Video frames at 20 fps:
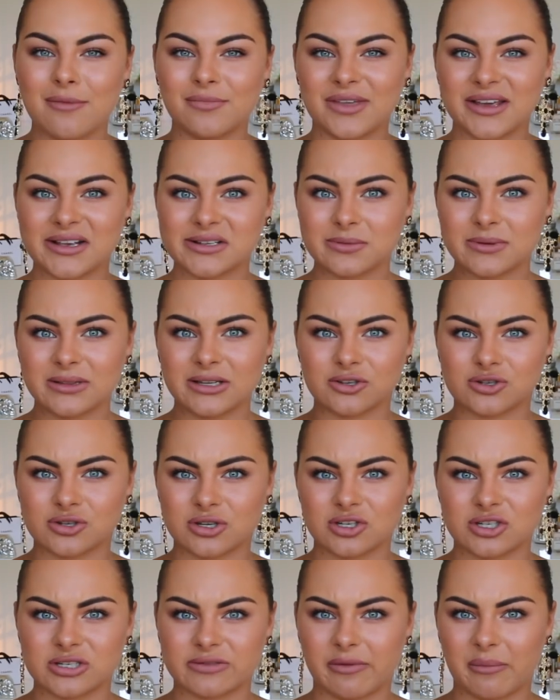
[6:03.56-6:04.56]
These were
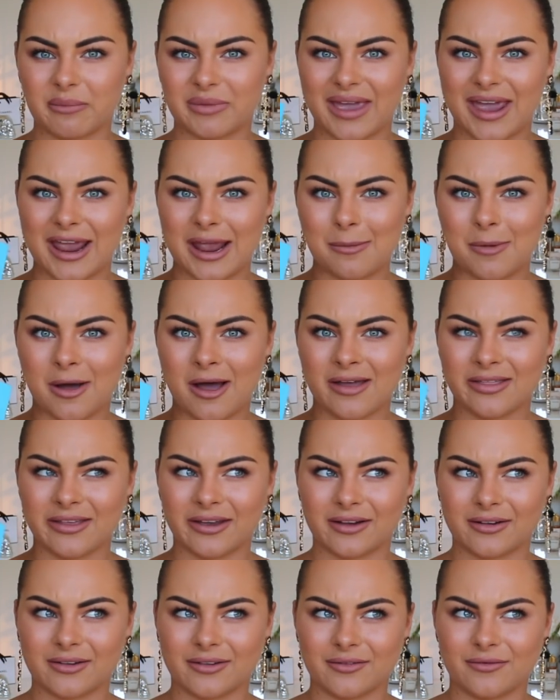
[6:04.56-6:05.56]
literally just from Kmart,
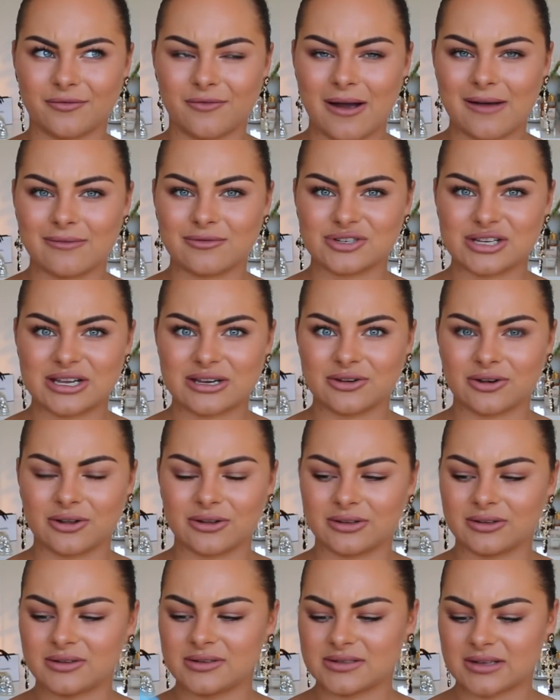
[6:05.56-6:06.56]
like $5 or
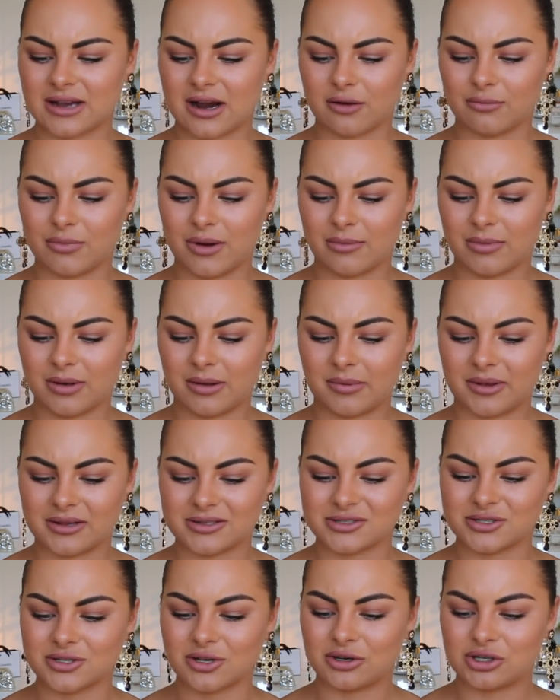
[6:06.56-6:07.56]
$10, can't remember, but
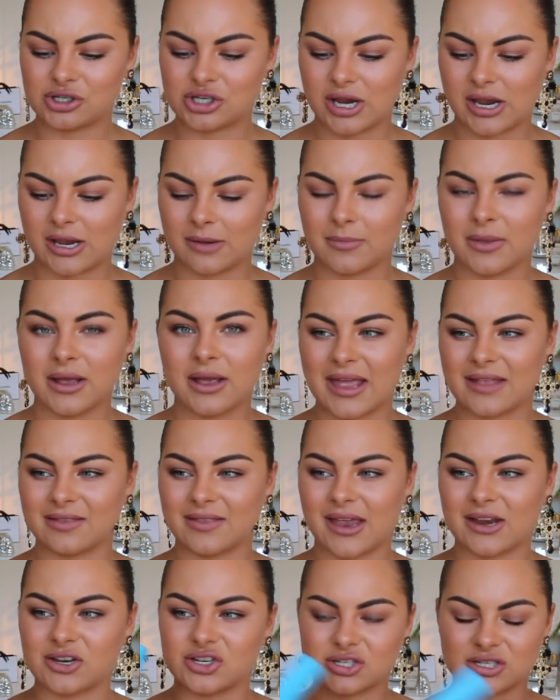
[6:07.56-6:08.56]
so cheap. And
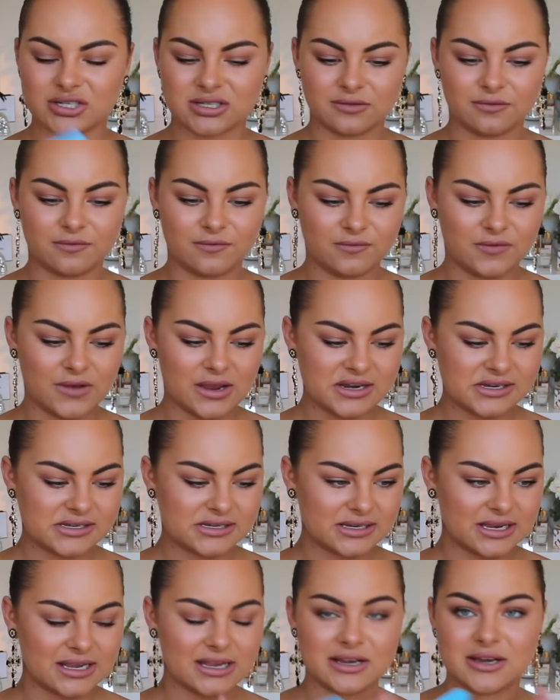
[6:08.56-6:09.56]
they just
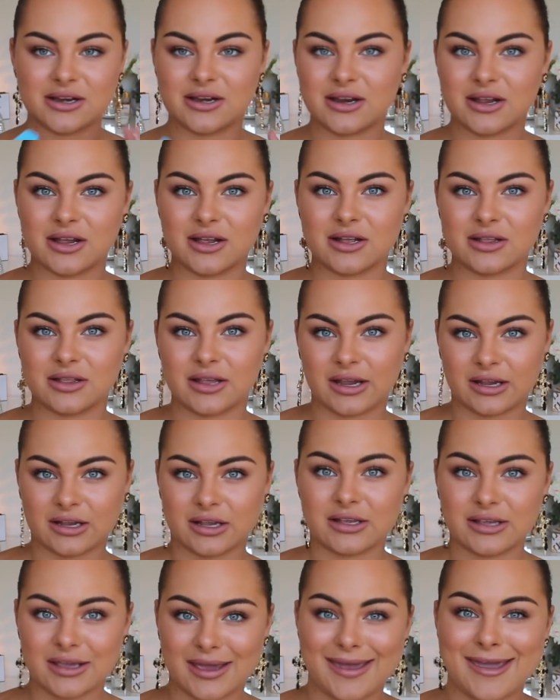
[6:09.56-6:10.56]
fit in like
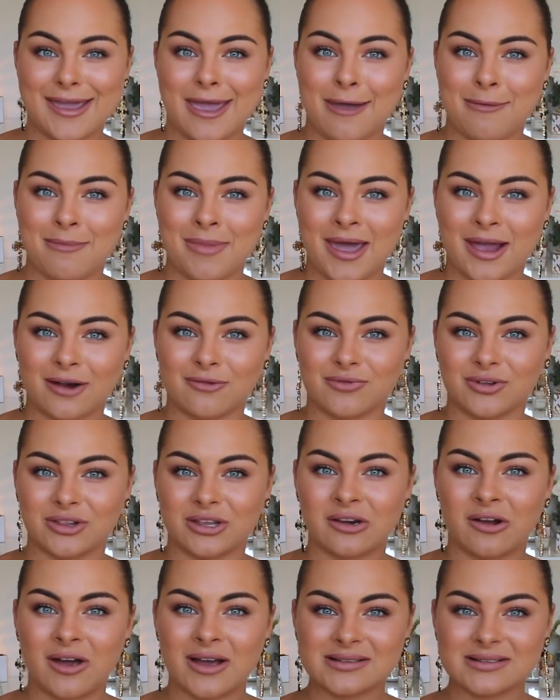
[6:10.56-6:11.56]
your handbag
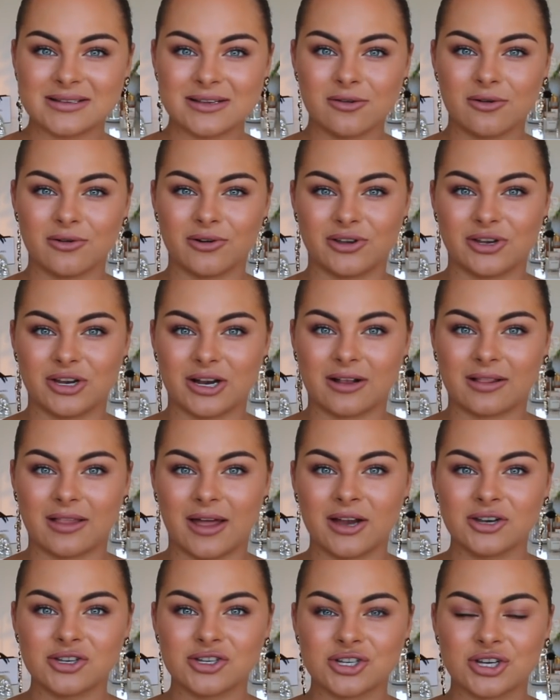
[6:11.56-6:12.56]
really nicely or in your
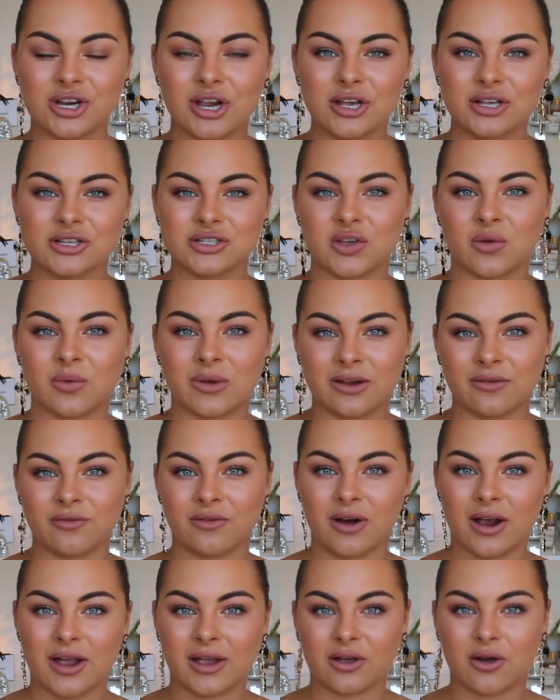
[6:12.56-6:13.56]
clutch. So
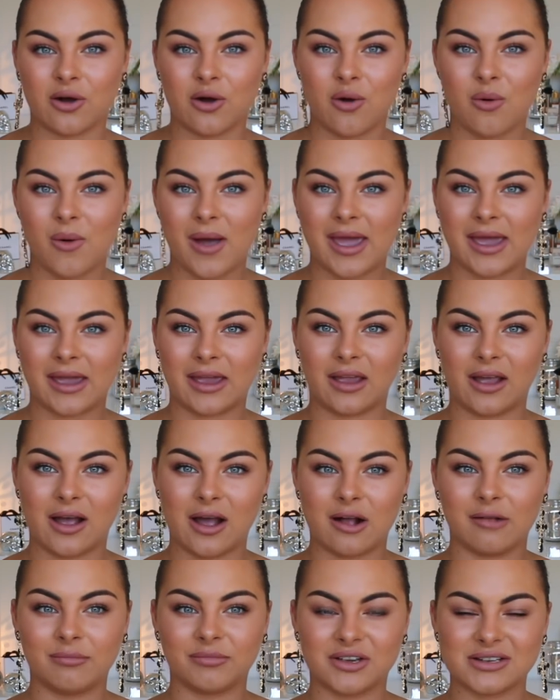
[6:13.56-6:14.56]
whenever I go away,
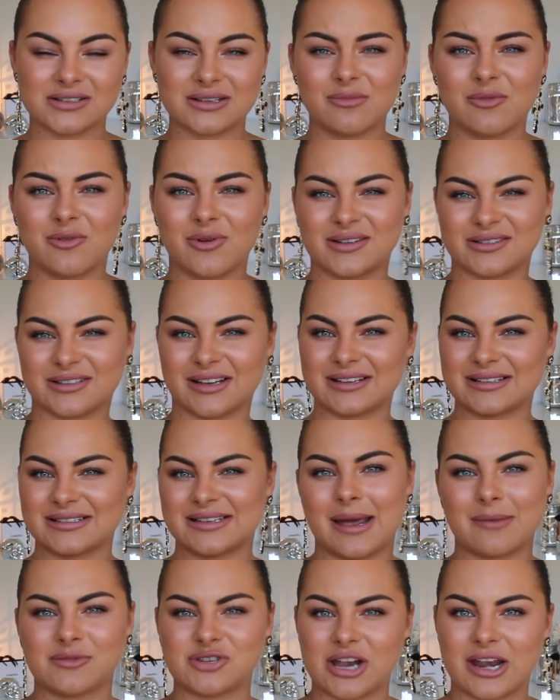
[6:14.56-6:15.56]
because I'm always like
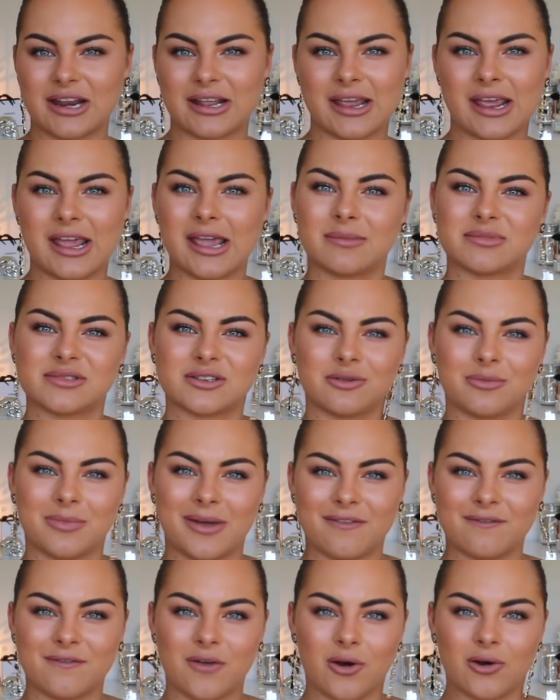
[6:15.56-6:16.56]
Snapchatting heaps and on
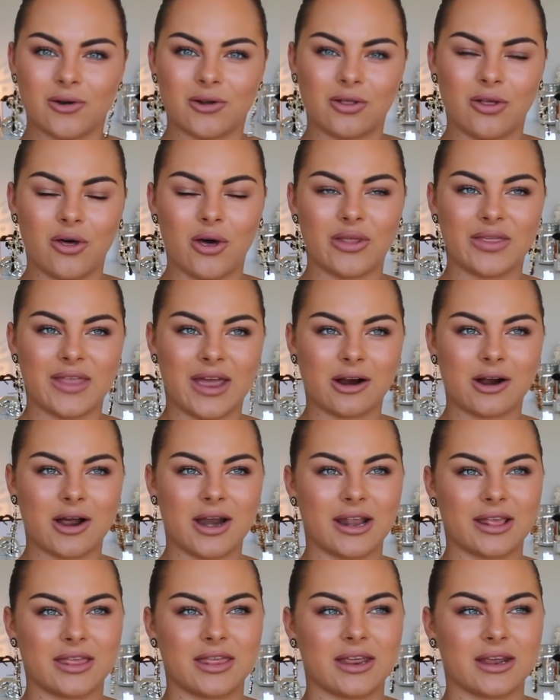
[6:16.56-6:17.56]
my phone a lot and that
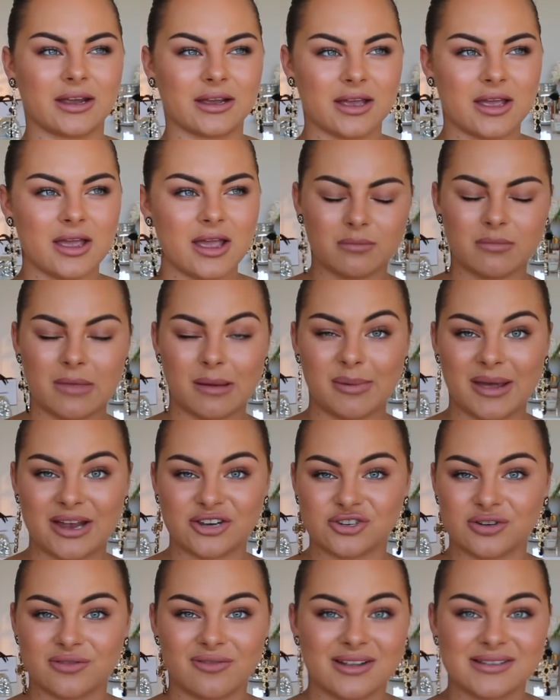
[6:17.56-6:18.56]
kind of thing, my
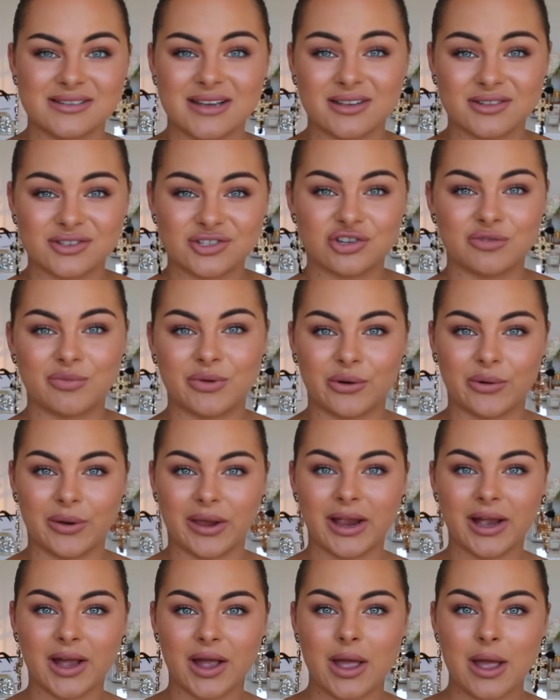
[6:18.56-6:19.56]
battery runs out super
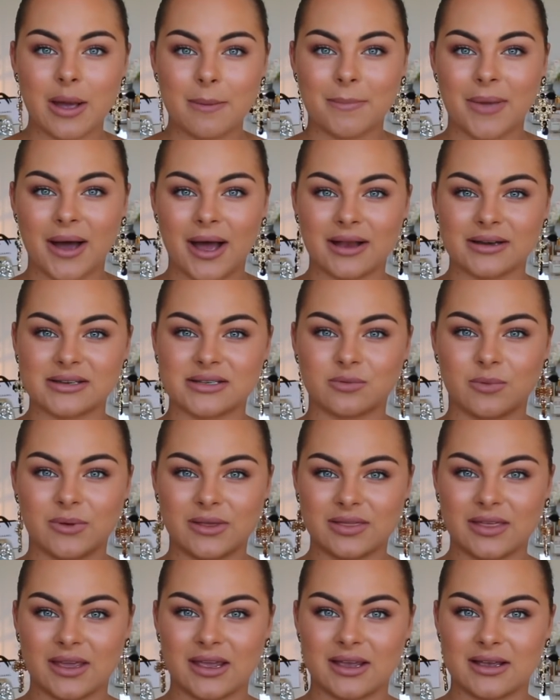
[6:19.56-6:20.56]
quick. But
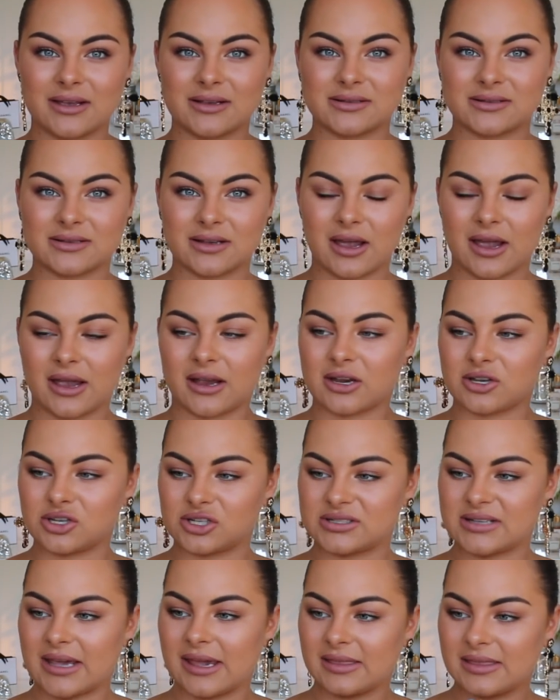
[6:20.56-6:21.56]
with these, I can
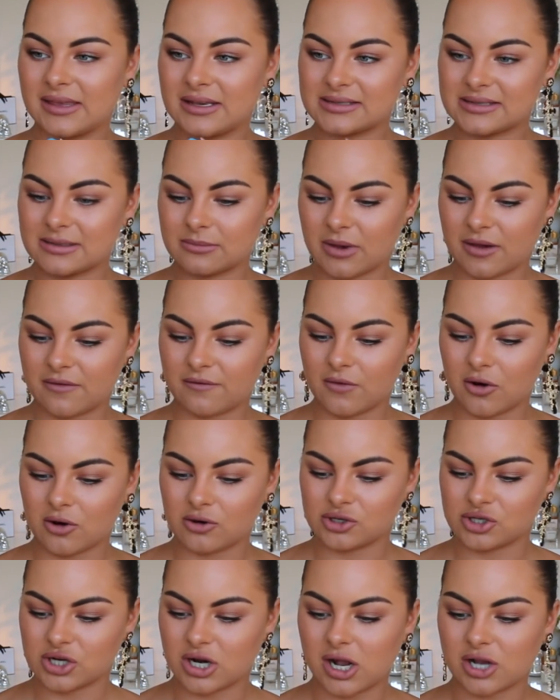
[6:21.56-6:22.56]
just take this and my
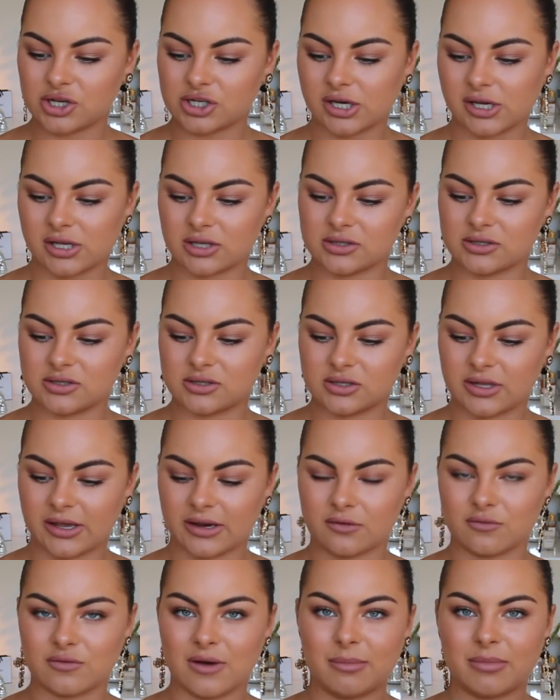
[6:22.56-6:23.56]
phone charger and
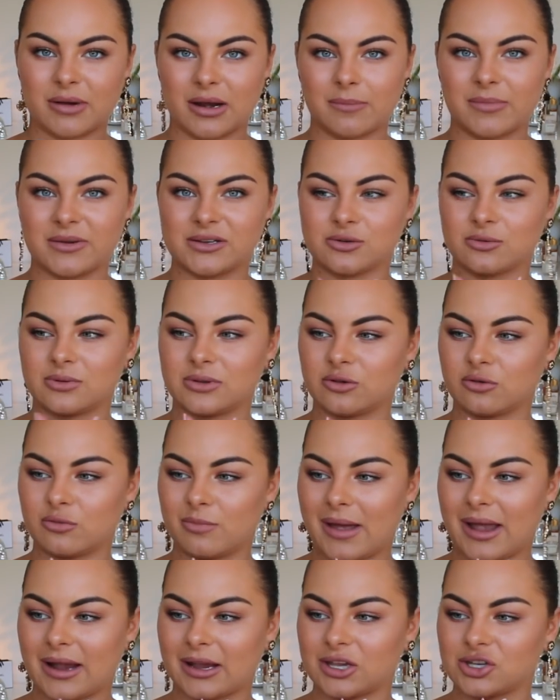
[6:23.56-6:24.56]
like wrap it up into a little
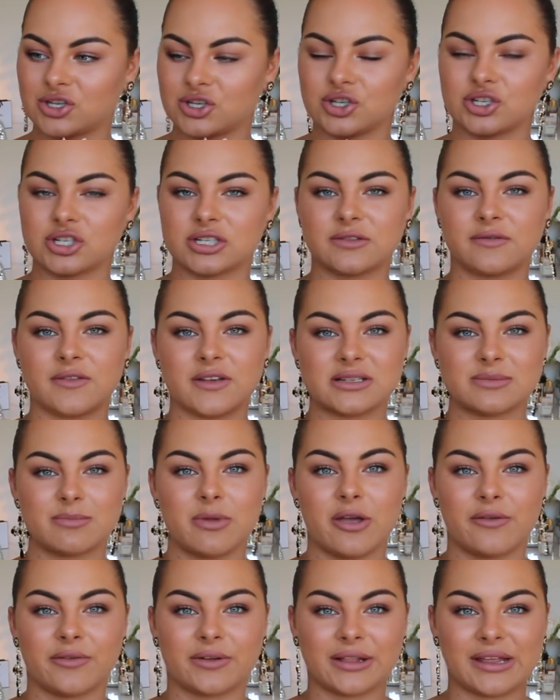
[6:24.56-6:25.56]
package, and it just fits
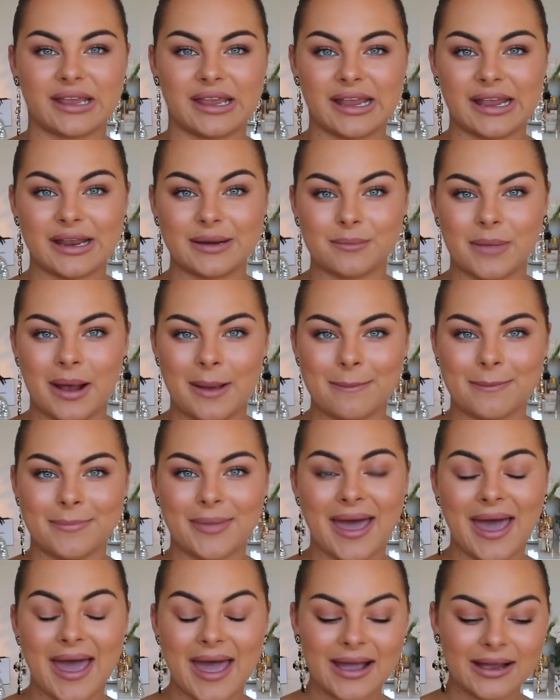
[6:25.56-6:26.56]
perfectly in my
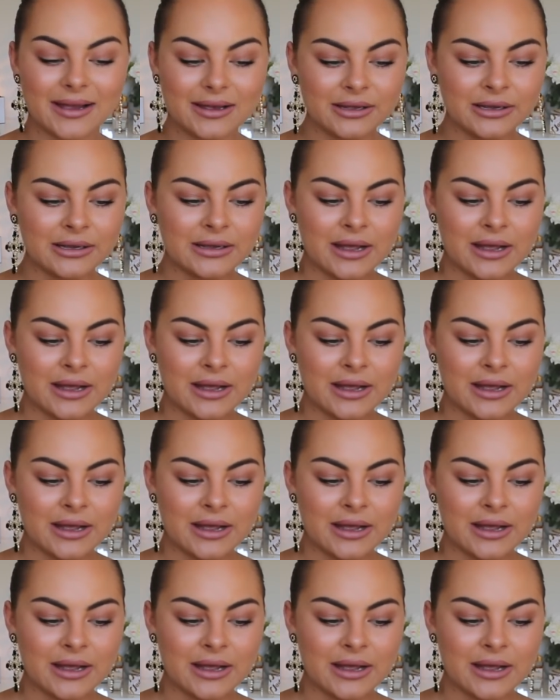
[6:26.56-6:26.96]
bag.